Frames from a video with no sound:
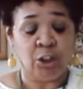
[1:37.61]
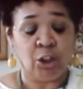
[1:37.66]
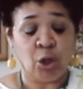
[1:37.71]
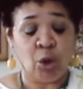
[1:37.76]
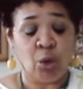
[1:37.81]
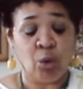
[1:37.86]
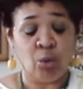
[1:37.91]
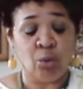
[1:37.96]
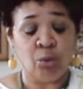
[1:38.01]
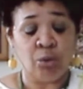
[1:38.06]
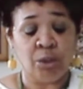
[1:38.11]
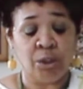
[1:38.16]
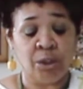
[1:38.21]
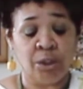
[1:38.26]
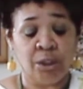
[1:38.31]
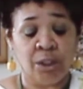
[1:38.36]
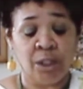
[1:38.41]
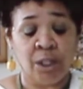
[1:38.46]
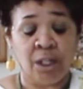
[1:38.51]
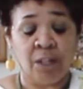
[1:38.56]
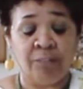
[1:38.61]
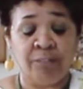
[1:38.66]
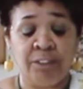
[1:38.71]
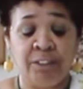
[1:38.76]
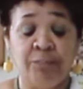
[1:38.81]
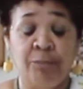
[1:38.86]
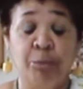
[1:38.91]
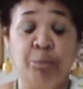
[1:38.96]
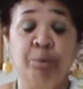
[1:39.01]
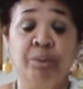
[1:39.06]
Code of
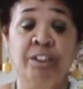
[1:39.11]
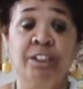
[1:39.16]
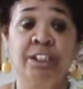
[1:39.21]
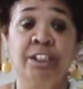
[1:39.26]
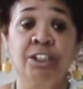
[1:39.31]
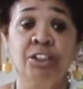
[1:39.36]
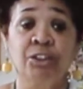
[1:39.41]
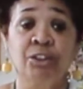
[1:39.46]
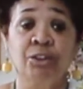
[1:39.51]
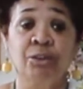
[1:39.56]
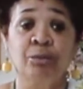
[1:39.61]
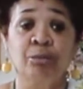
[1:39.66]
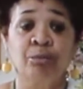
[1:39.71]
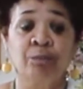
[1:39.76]
Civil Procedure,